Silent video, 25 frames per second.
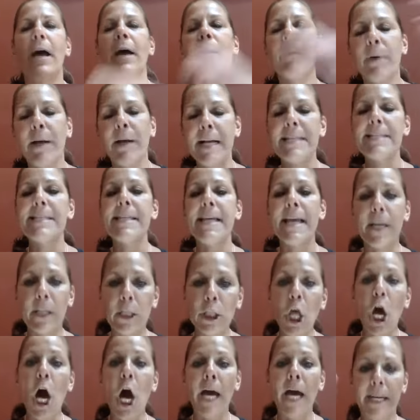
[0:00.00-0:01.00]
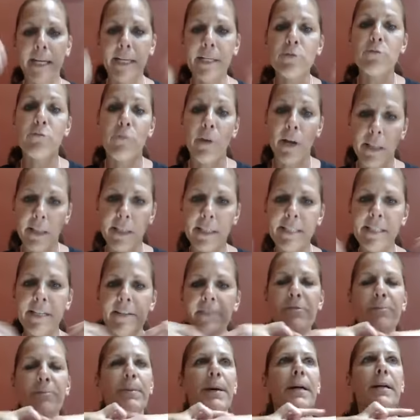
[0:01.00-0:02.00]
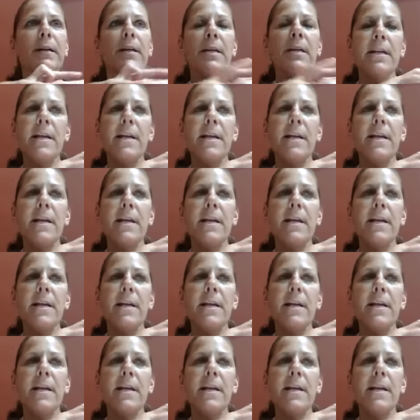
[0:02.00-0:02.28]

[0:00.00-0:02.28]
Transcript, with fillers: when I say a lot, it's relative, but